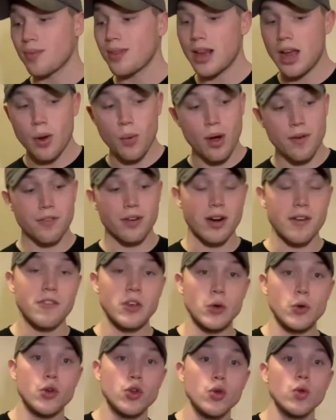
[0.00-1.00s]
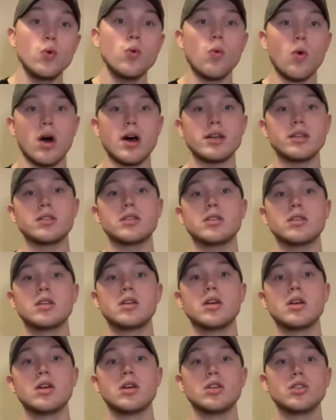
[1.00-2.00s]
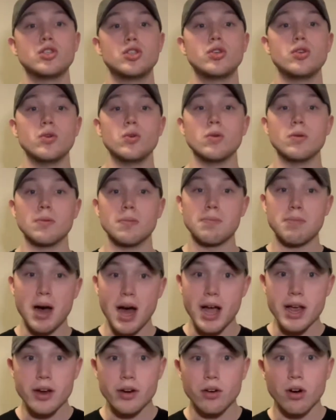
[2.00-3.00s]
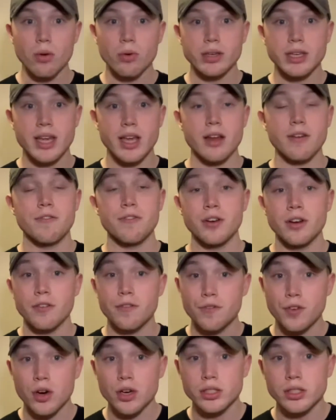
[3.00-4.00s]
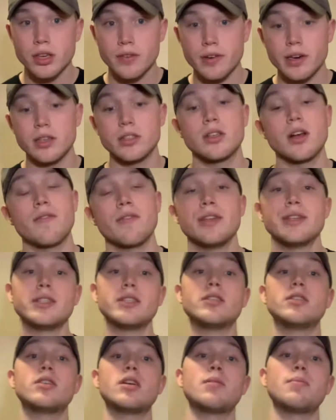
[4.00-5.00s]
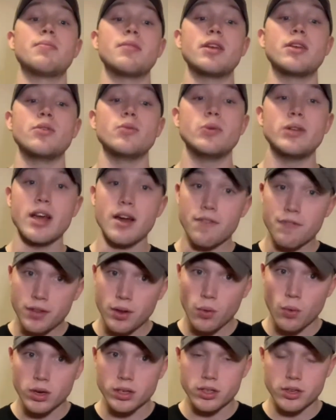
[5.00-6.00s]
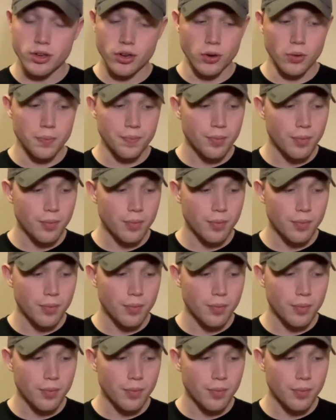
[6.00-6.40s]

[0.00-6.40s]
However, if you do want to buy your own kit for your first day of Airsoft, this is something that you definitely want to do.